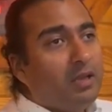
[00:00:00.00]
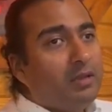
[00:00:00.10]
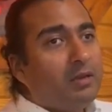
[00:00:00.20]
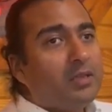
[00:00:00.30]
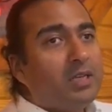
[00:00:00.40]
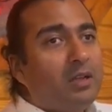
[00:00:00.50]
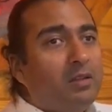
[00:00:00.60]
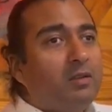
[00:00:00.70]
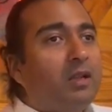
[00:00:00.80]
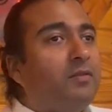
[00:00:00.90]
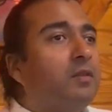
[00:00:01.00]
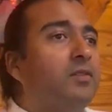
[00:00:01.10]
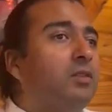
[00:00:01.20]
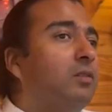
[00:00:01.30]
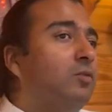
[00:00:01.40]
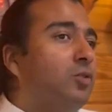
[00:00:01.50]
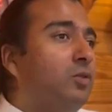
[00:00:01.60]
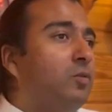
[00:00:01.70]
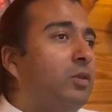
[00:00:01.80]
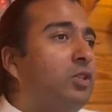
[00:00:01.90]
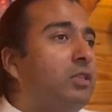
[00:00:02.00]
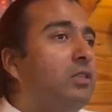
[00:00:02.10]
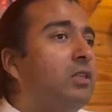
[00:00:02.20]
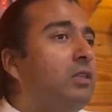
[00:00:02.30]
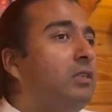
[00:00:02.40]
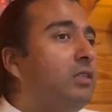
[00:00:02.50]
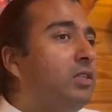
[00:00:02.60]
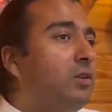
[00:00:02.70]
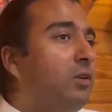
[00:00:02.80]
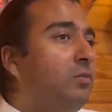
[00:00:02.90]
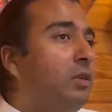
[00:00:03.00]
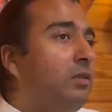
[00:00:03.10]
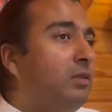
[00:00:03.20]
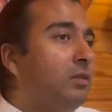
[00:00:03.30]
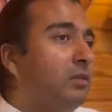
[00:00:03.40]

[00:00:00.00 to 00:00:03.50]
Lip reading: There is another level of seclusion, which is discernment,